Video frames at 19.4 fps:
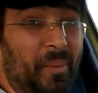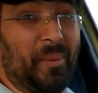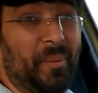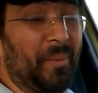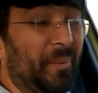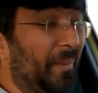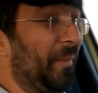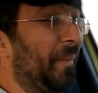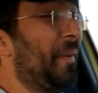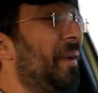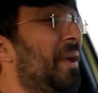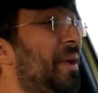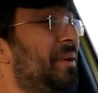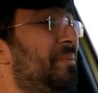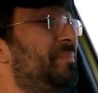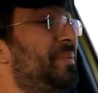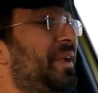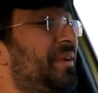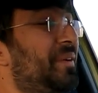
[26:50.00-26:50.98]
Oh,
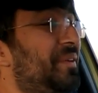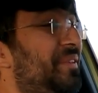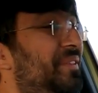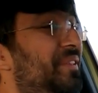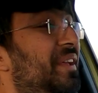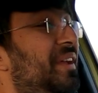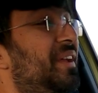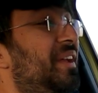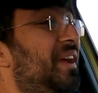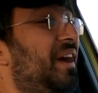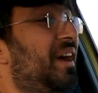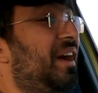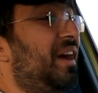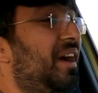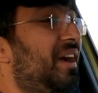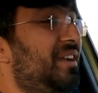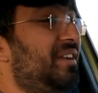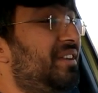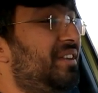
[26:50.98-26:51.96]
because
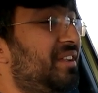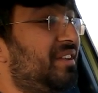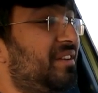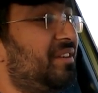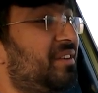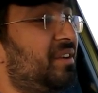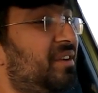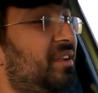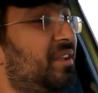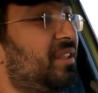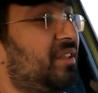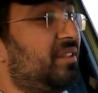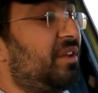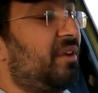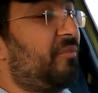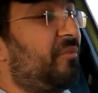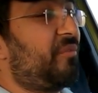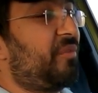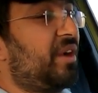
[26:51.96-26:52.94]
under the
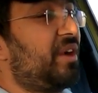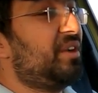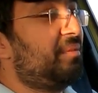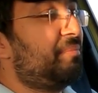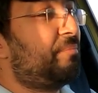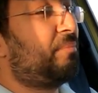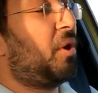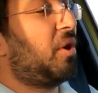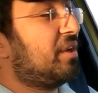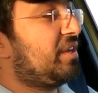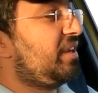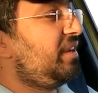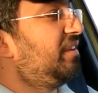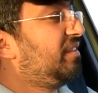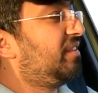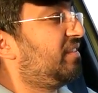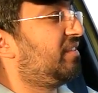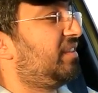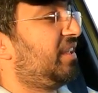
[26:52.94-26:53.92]
front bonnet
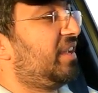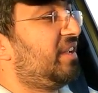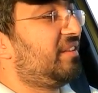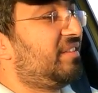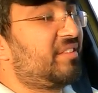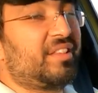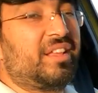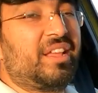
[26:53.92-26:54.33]
sits